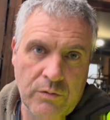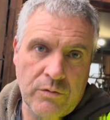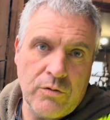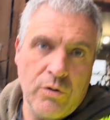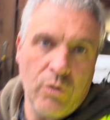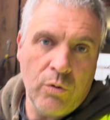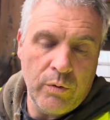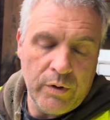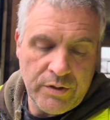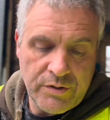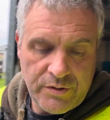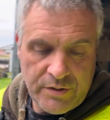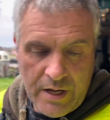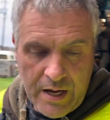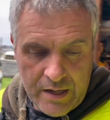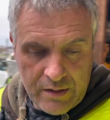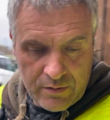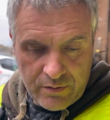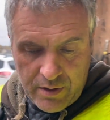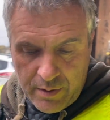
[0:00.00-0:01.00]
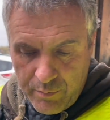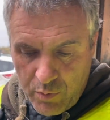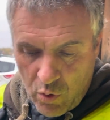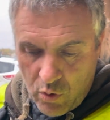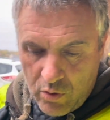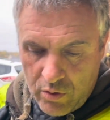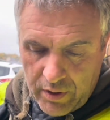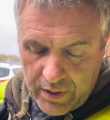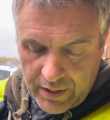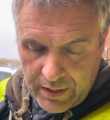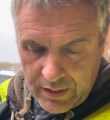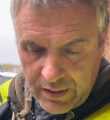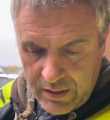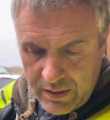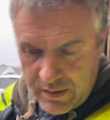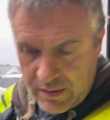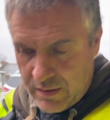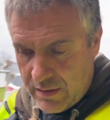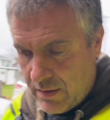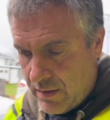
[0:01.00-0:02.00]
So it's Saturday morning
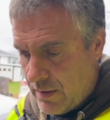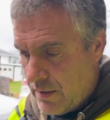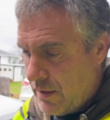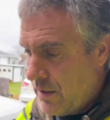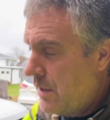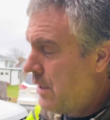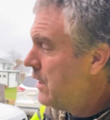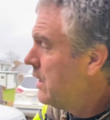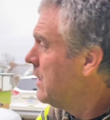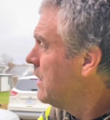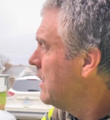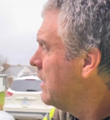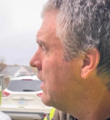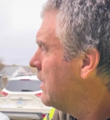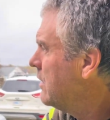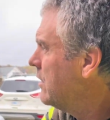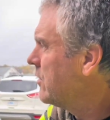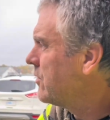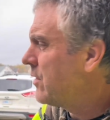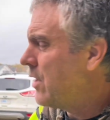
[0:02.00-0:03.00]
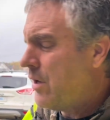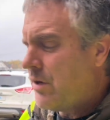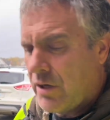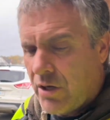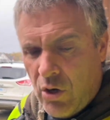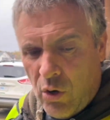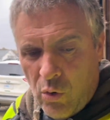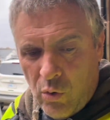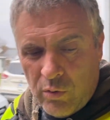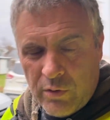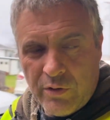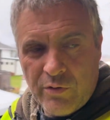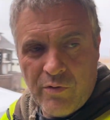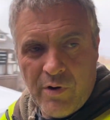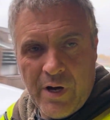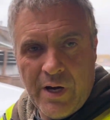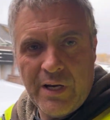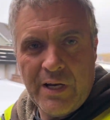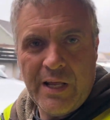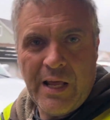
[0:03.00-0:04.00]
and it's kind of cold and
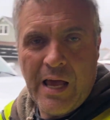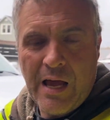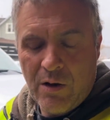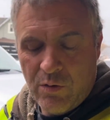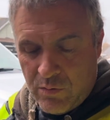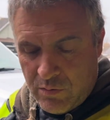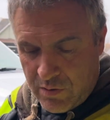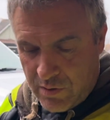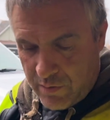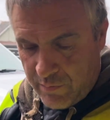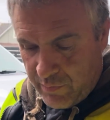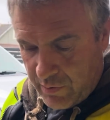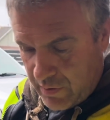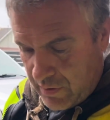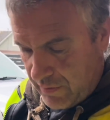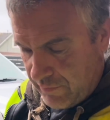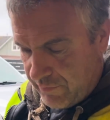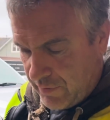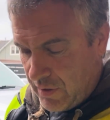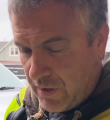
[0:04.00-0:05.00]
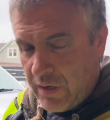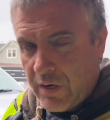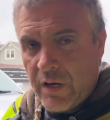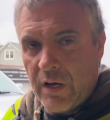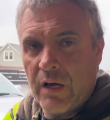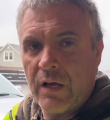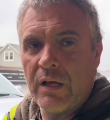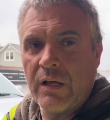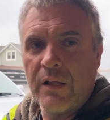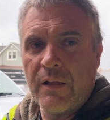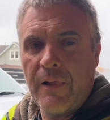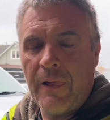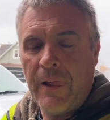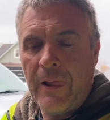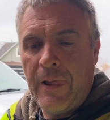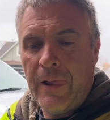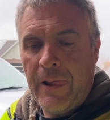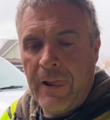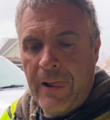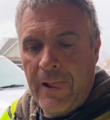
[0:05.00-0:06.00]
rainy out, but I've got
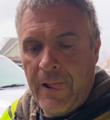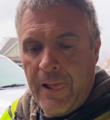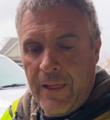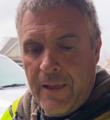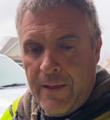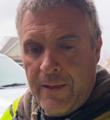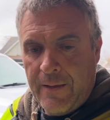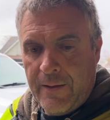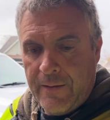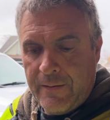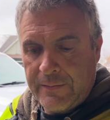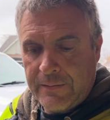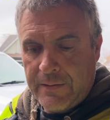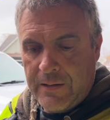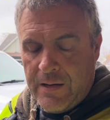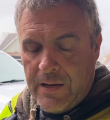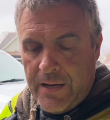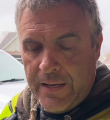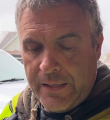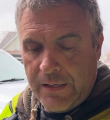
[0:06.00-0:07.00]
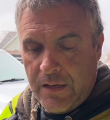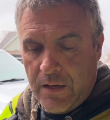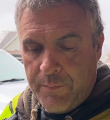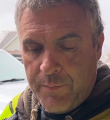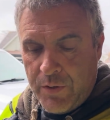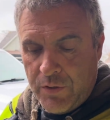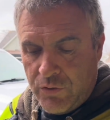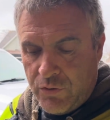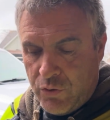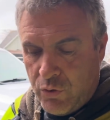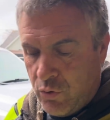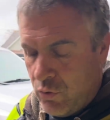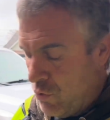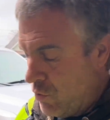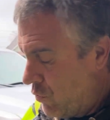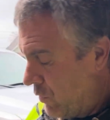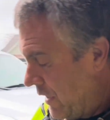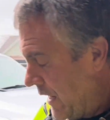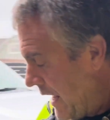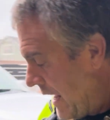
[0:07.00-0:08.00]
a guy coming
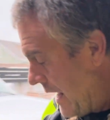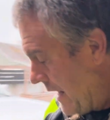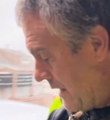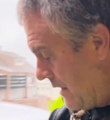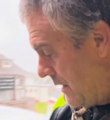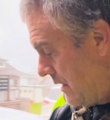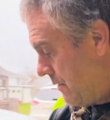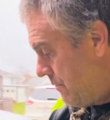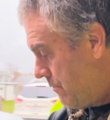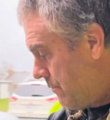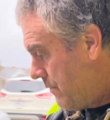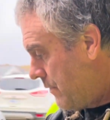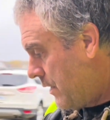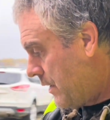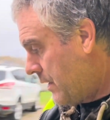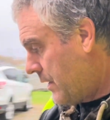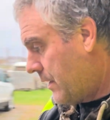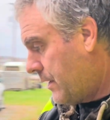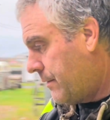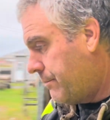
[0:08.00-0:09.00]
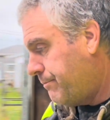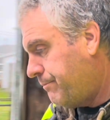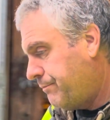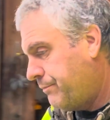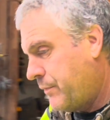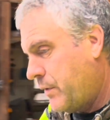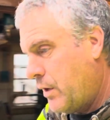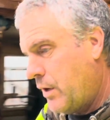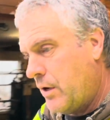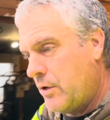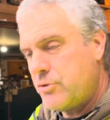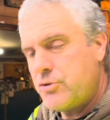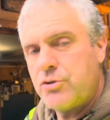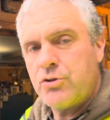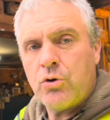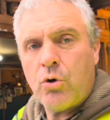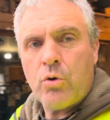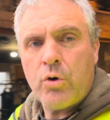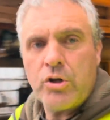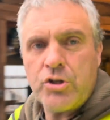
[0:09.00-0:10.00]
to get a
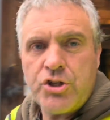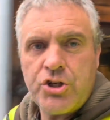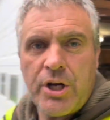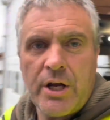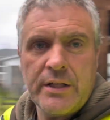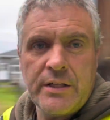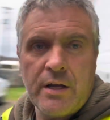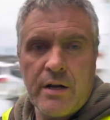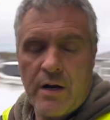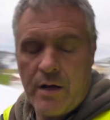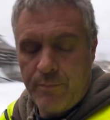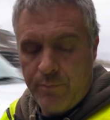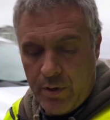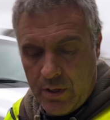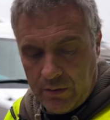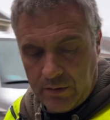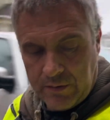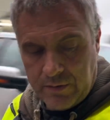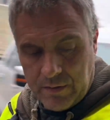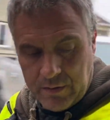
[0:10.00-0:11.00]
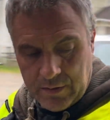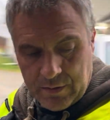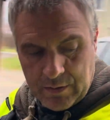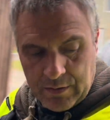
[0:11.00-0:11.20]
storage shed that I built.